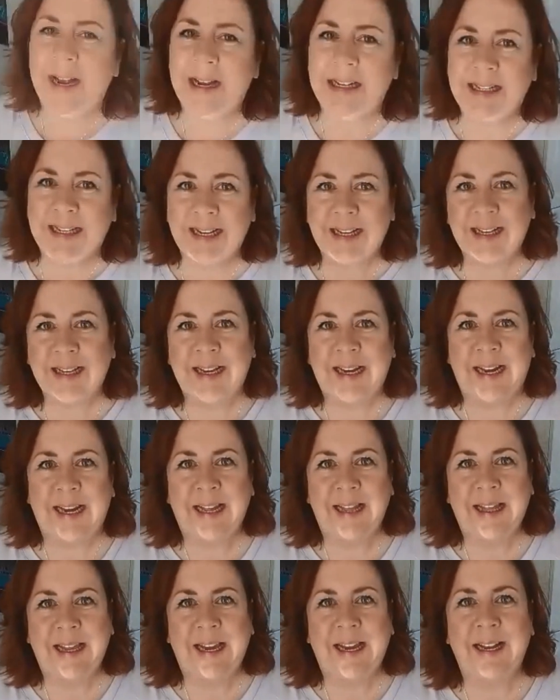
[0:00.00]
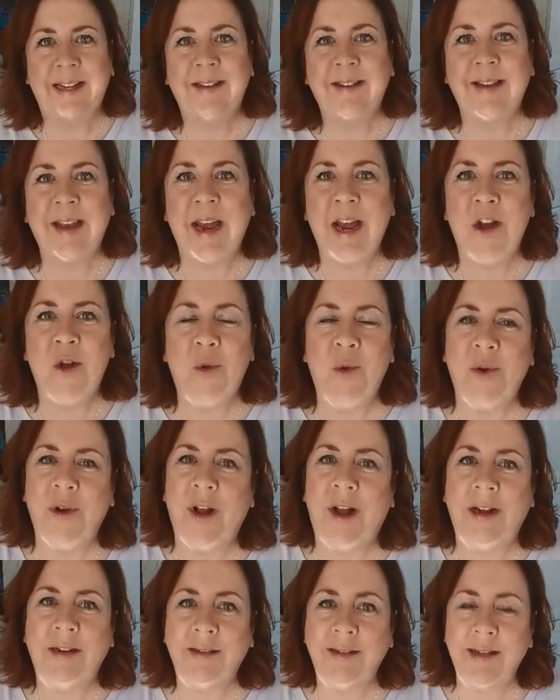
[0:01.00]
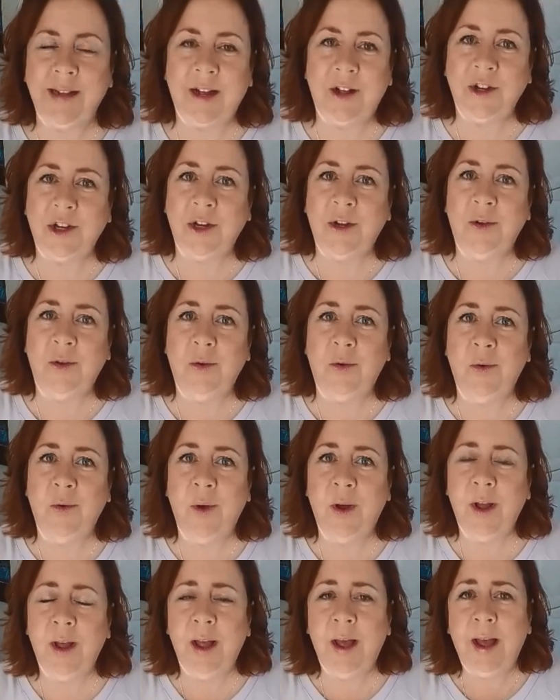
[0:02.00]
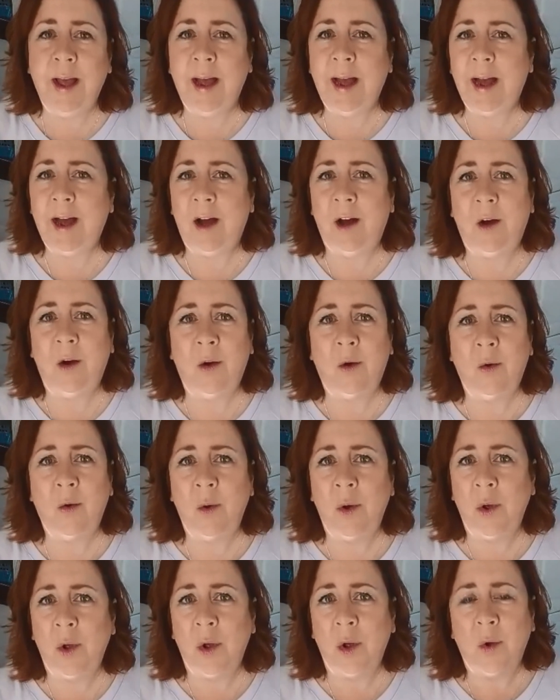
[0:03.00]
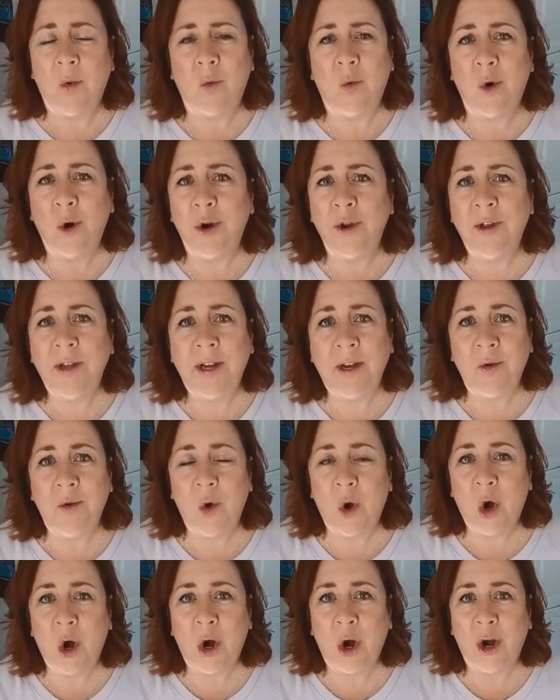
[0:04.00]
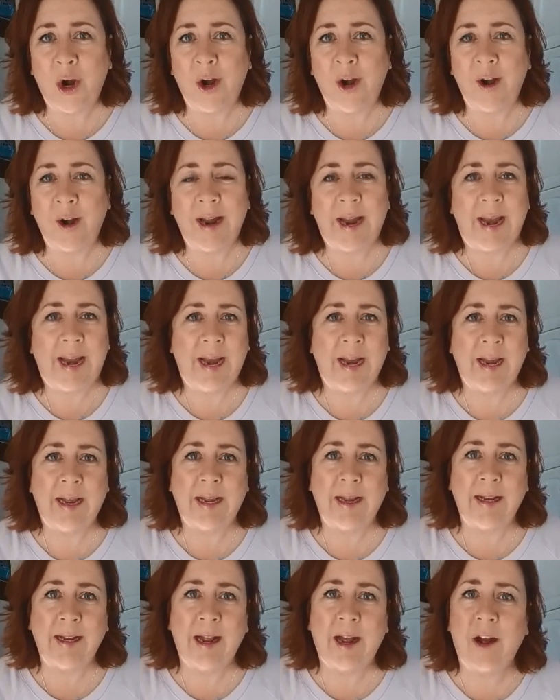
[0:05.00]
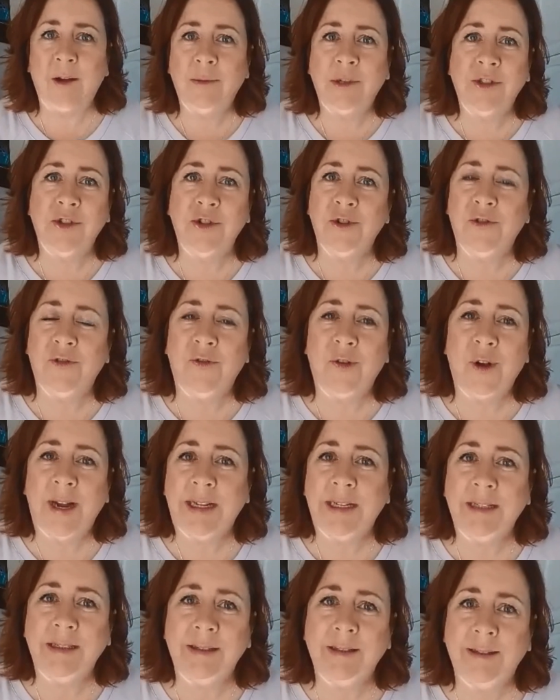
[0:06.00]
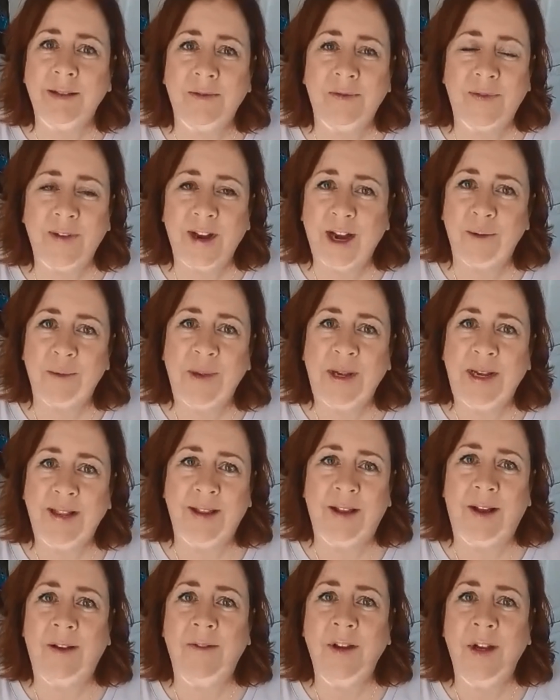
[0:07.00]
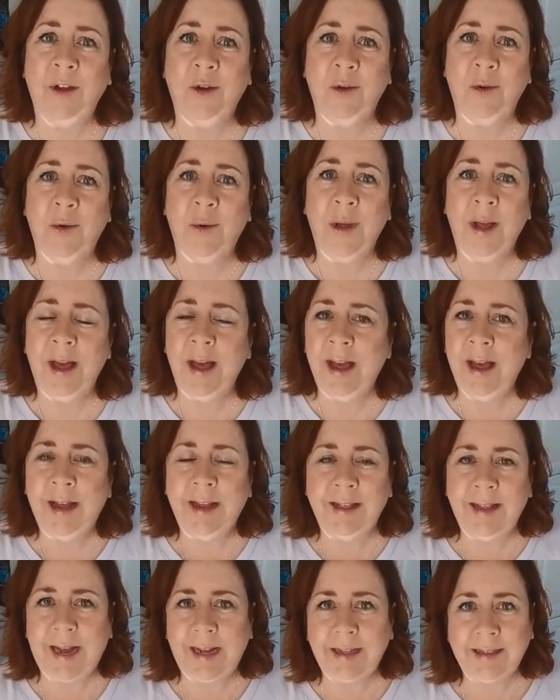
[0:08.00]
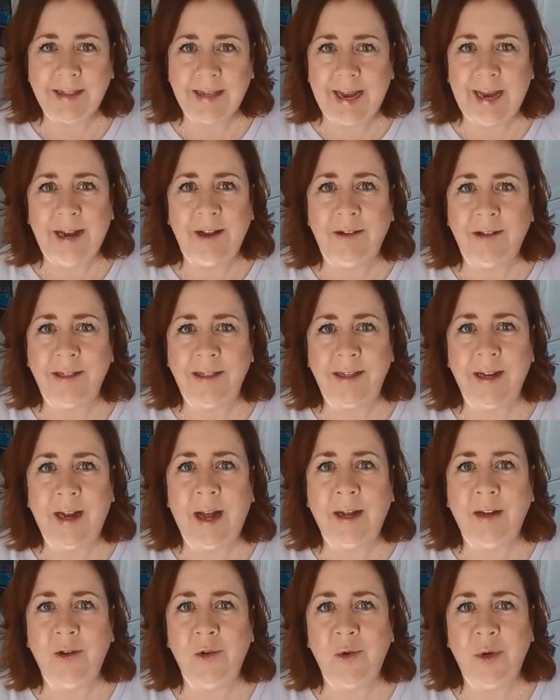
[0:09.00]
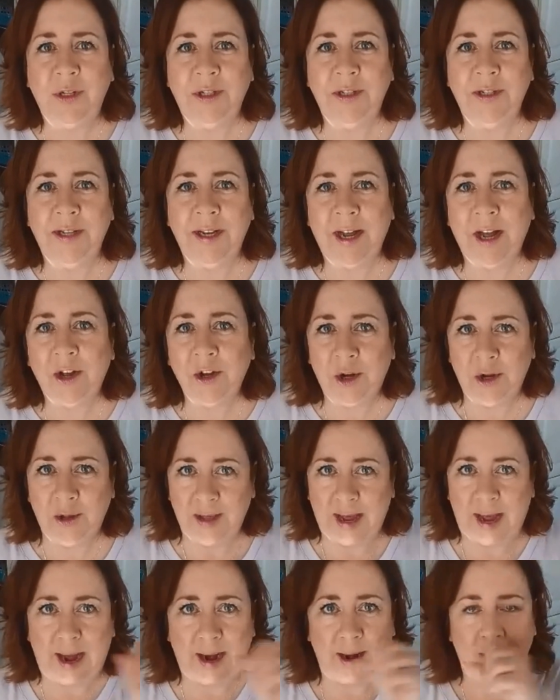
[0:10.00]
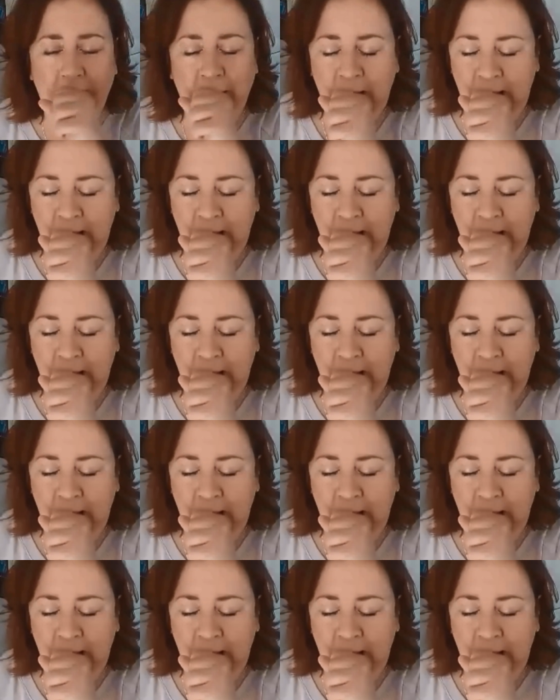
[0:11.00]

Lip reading: Basically, the scale will not tell you how worthy you are and how much your friends and family love you. That scale is not going to tell you that.